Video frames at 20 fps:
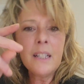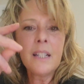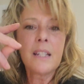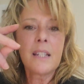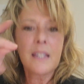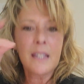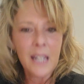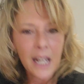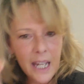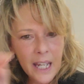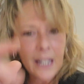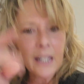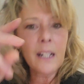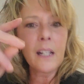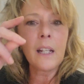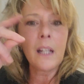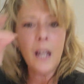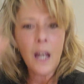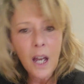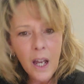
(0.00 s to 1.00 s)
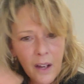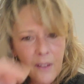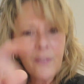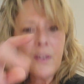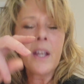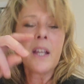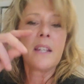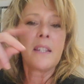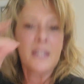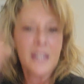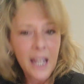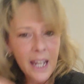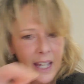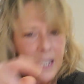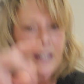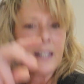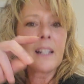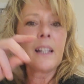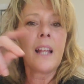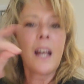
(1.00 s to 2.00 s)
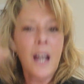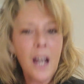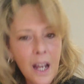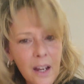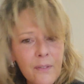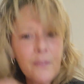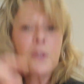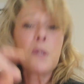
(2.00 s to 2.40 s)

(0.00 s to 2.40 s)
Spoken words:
staying alive, staying alive.